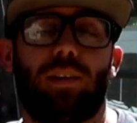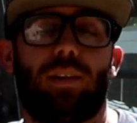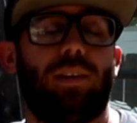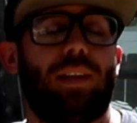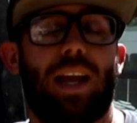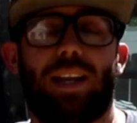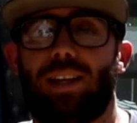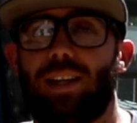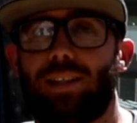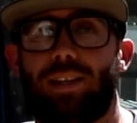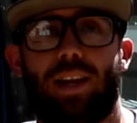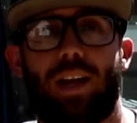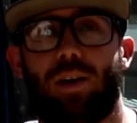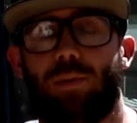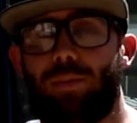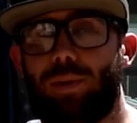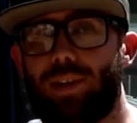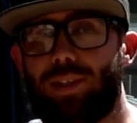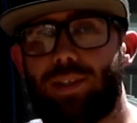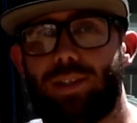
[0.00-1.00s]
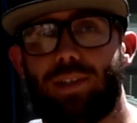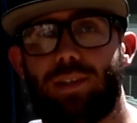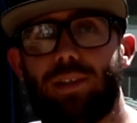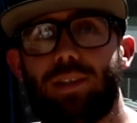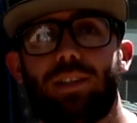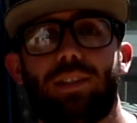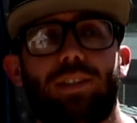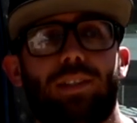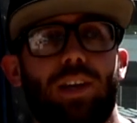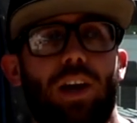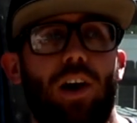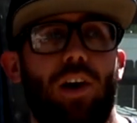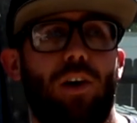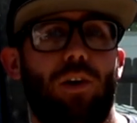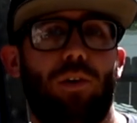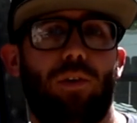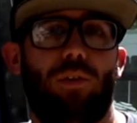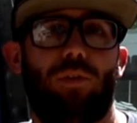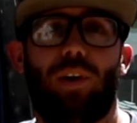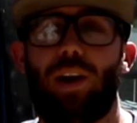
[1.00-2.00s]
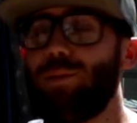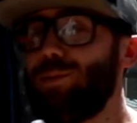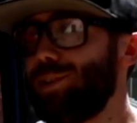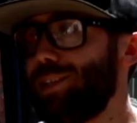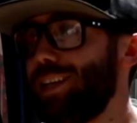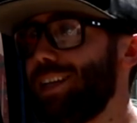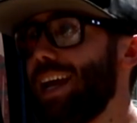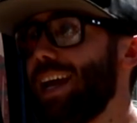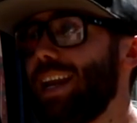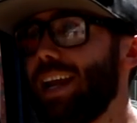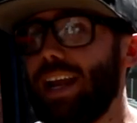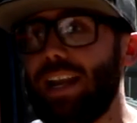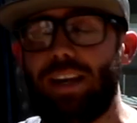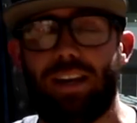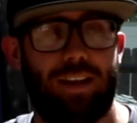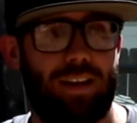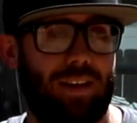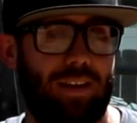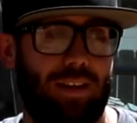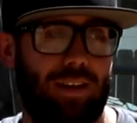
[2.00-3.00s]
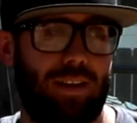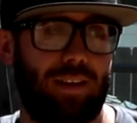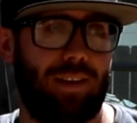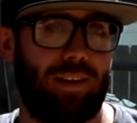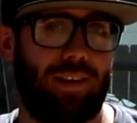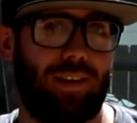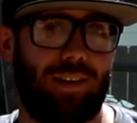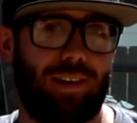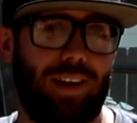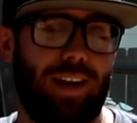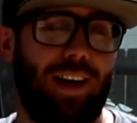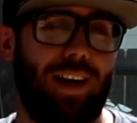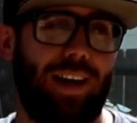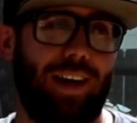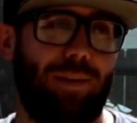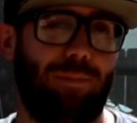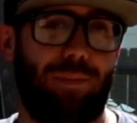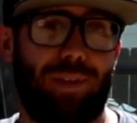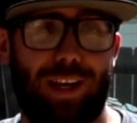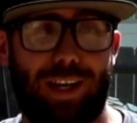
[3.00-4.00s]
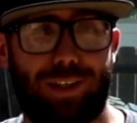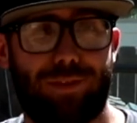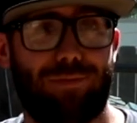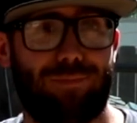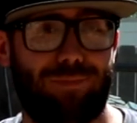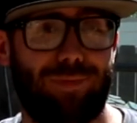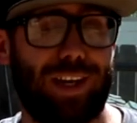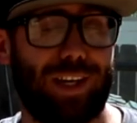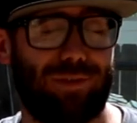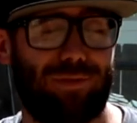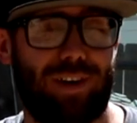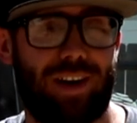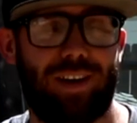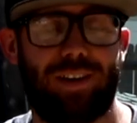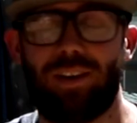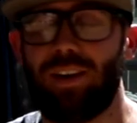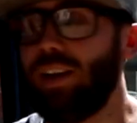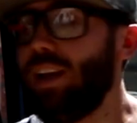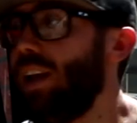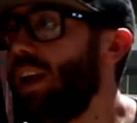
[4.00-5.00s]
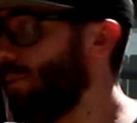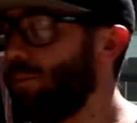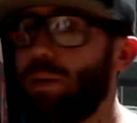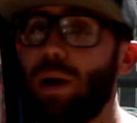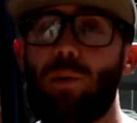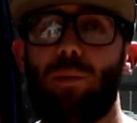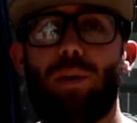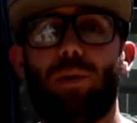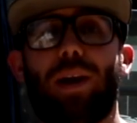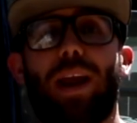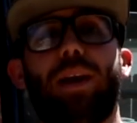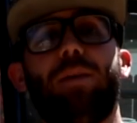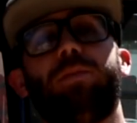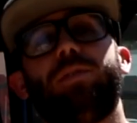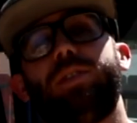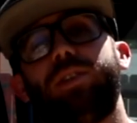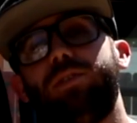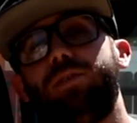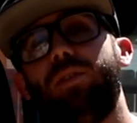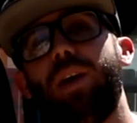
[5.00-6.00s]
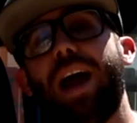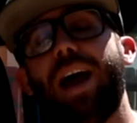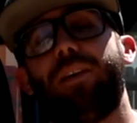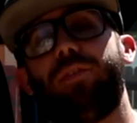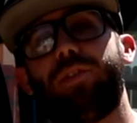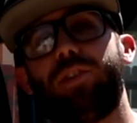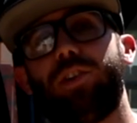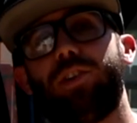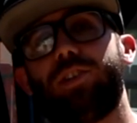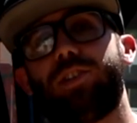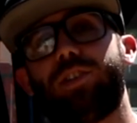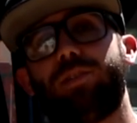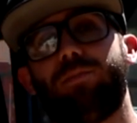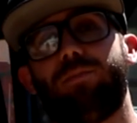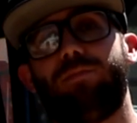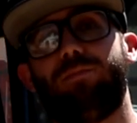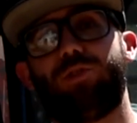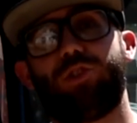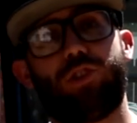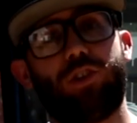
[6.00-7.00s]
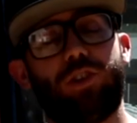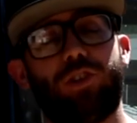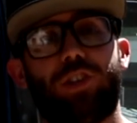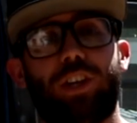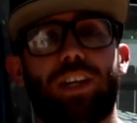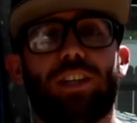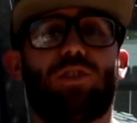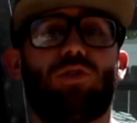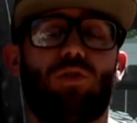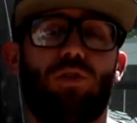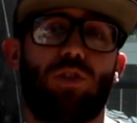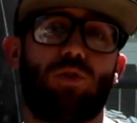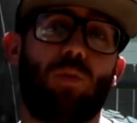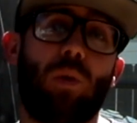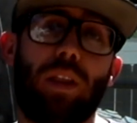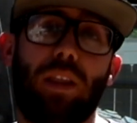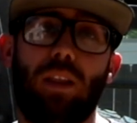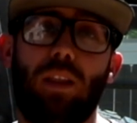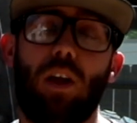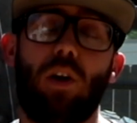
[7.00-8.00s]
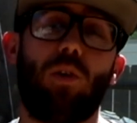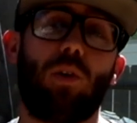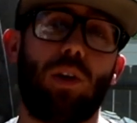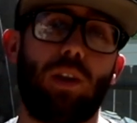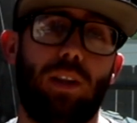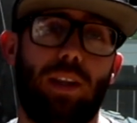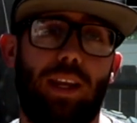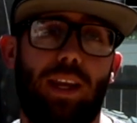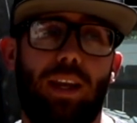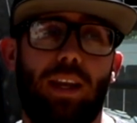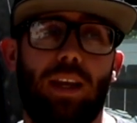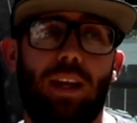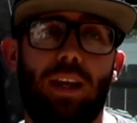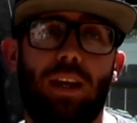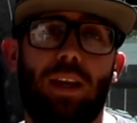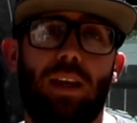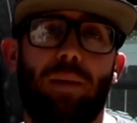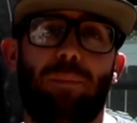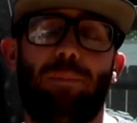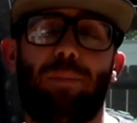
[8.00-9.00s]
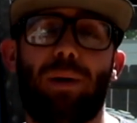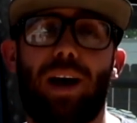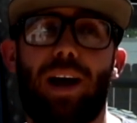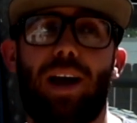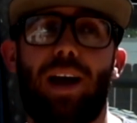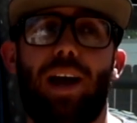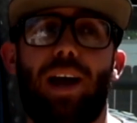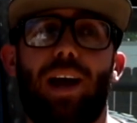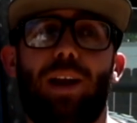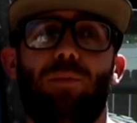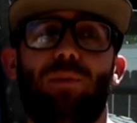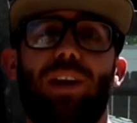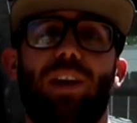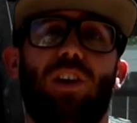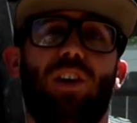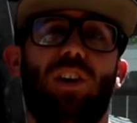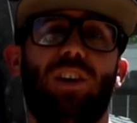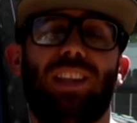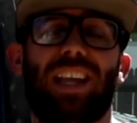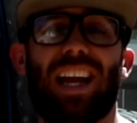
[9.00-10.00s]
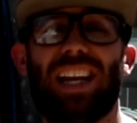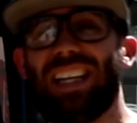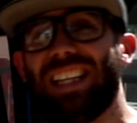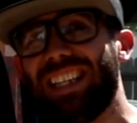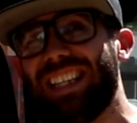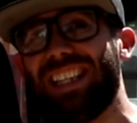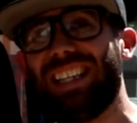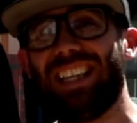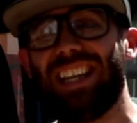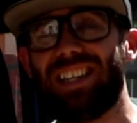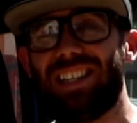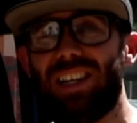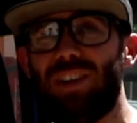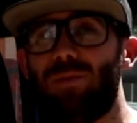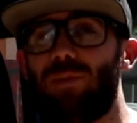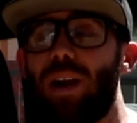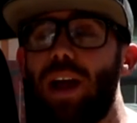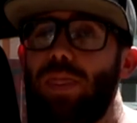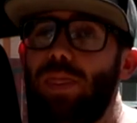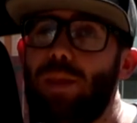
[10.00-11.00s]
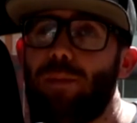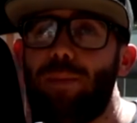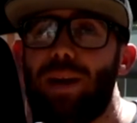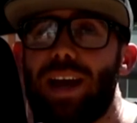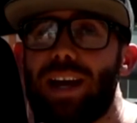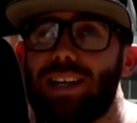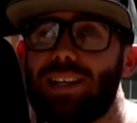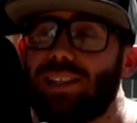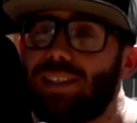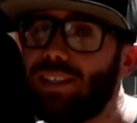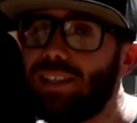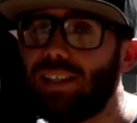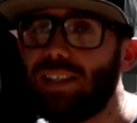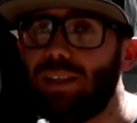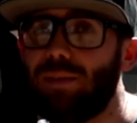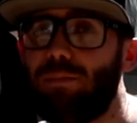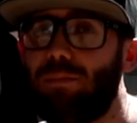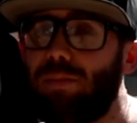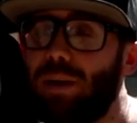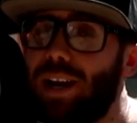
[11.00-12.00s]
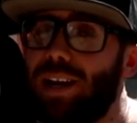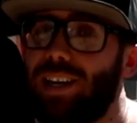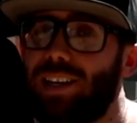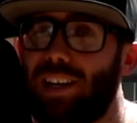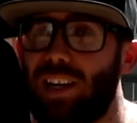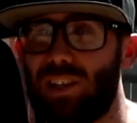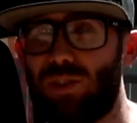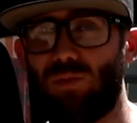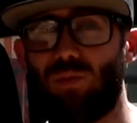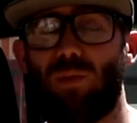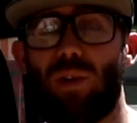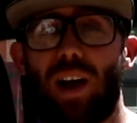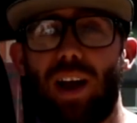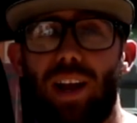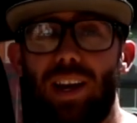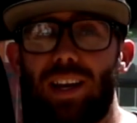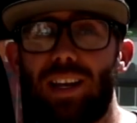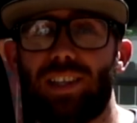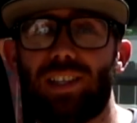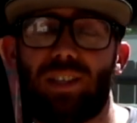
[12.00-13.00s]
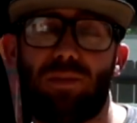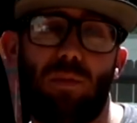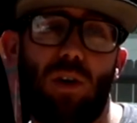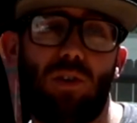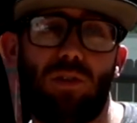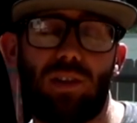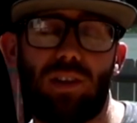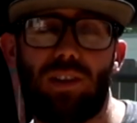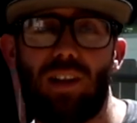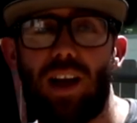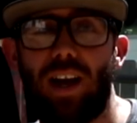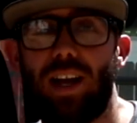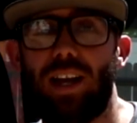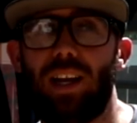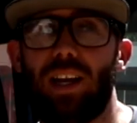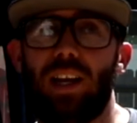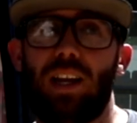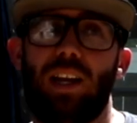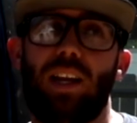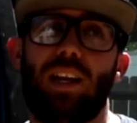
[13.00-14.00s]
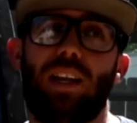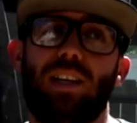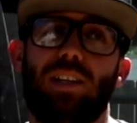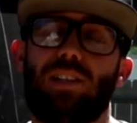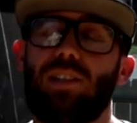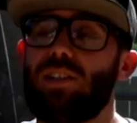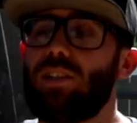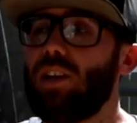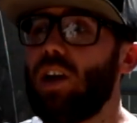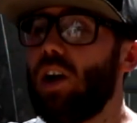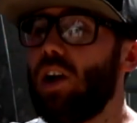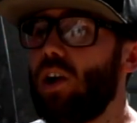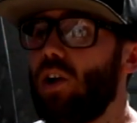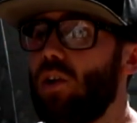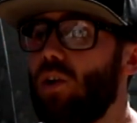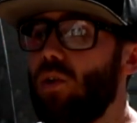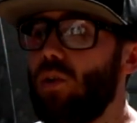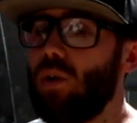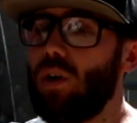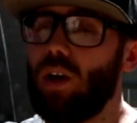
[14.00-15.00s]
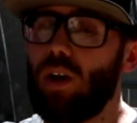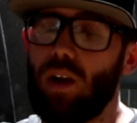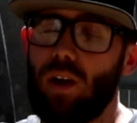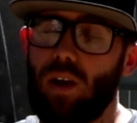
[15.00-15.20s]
That doesn't help us. So Fred was a dead end. Thanks Fred. But we were able to, after some searching, source one locally, but we'd heard that it doesn't run the best, but it does run, it smokes a lot. So